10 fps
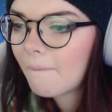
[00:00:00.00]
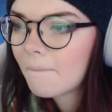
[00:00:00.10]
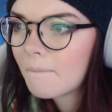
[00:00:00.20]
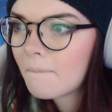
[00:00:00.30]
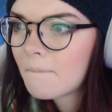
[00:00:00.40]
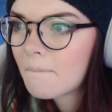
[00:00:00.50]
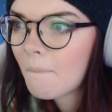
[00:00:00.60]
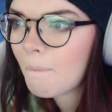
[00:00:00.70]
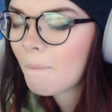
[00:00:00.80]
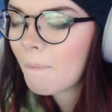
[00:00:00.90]

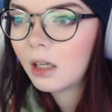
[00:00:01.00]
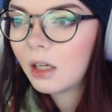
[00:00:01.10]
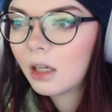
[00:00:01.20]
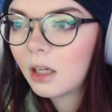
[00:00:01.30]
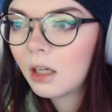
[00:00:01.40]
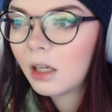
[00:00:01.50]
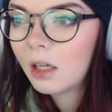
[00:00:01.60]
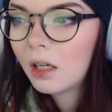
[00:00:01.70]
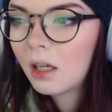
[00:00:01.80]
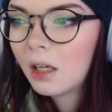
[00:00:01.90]

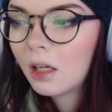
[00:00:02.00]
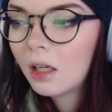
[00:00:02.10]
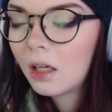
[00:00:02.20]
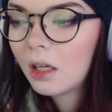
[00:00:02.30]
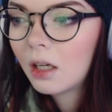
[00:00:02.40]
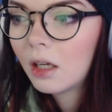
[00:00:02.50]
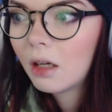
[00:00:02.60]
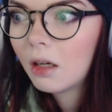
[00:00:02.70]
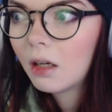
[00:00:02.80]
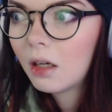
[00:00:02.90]

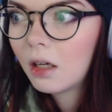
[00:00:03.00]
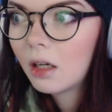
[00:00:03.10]
Nobody speaks.